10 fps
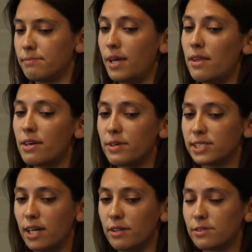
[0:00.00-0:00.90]
And the
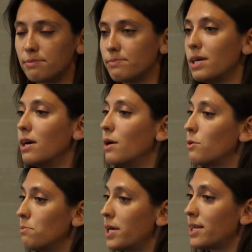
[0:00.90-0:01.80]
result
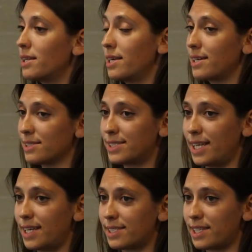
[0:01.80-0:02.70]
will be an illegal
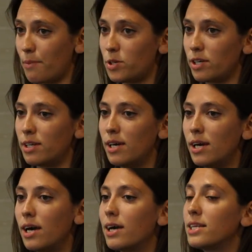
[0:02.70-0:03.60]
state exception.
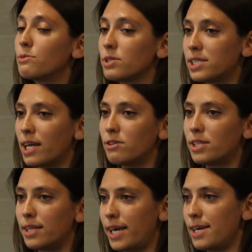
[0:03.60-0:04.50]
And it will tell you
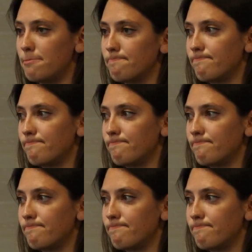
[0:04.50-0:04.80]
that, hey,